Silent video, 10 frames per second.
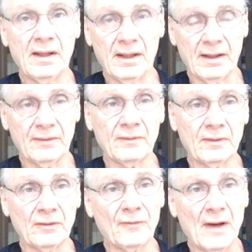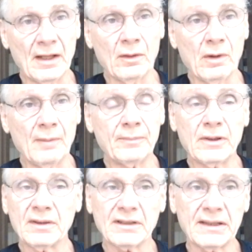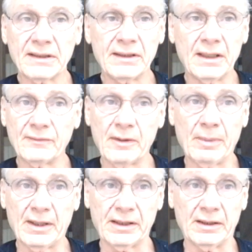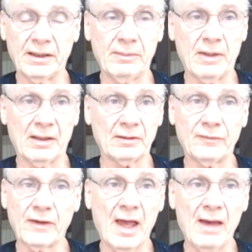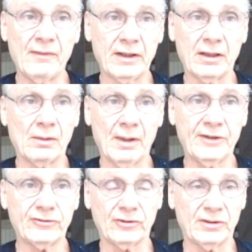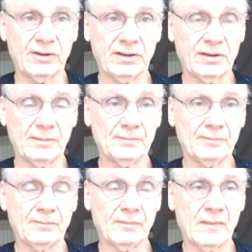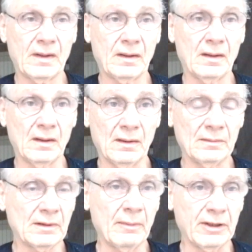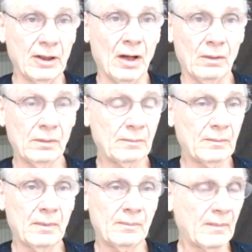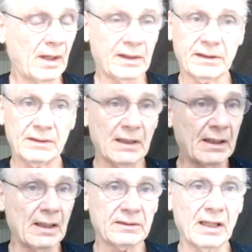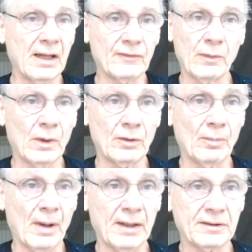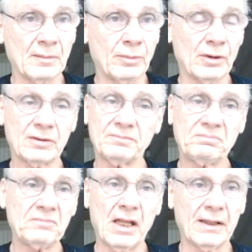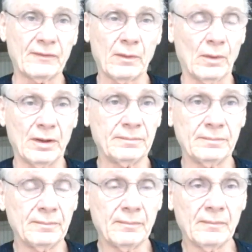and the follow-up, because I send everybody an email. If you have any questions, let me know. I send that out to everyone who buys the book. Not everyone